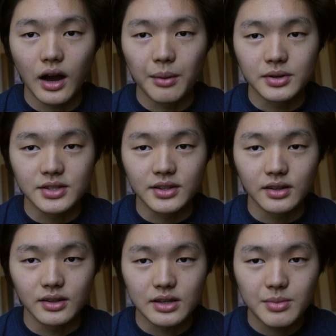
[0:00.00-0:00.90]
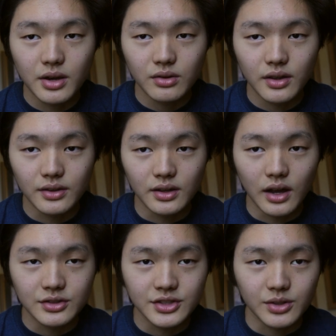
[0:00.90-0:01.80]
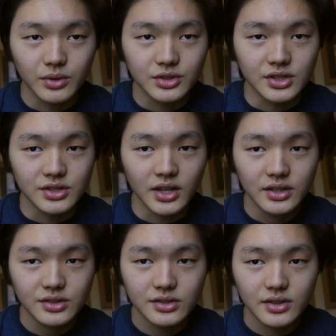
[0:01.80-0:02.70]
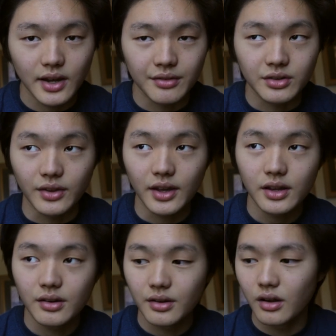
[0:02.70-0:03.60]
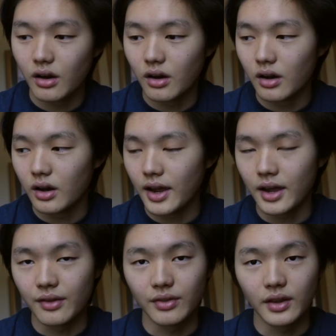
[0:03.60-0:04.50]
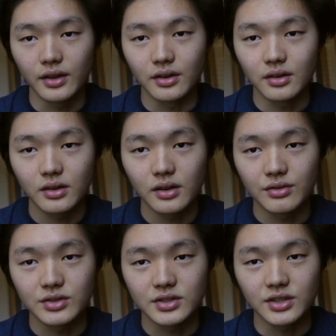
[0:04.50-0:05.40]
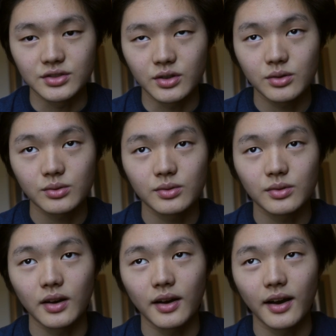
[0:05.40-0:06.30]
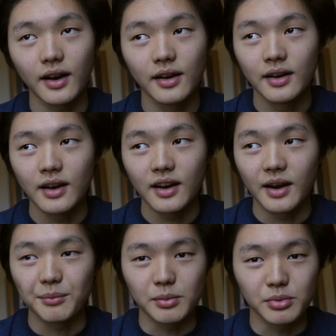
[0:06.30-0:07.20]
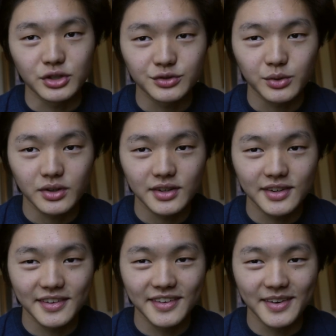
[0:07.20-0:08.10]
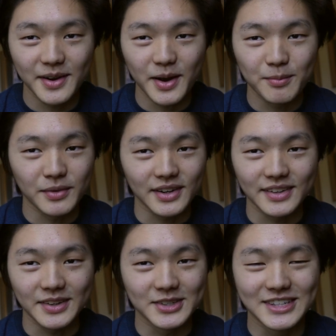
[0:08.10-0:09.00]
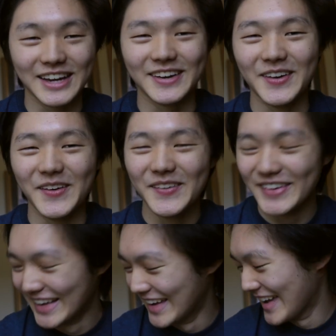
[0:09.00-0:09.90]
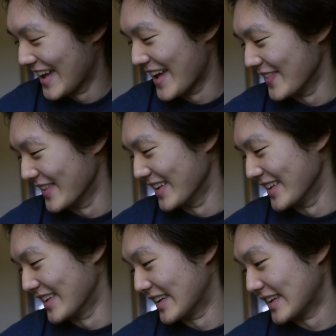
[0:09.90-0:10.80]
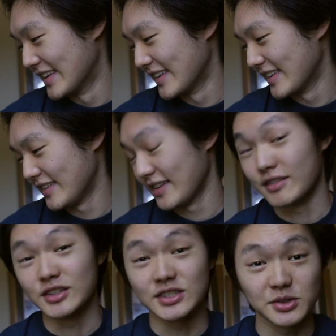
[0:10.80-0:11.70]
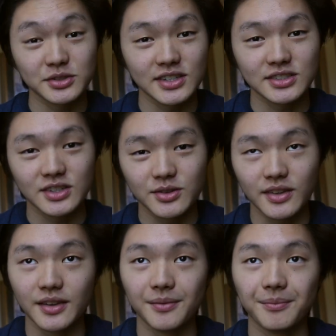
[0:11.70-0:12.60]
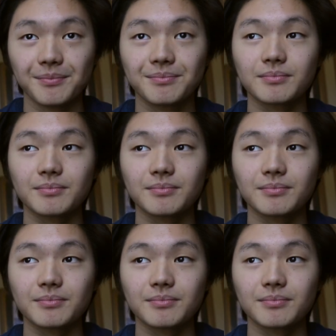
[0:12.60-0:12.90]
gonna send the email and then I'll see what she says after that. And then if she says no, I'm gonna push for it. I'm not gonna let her say no. And then if she still says no, then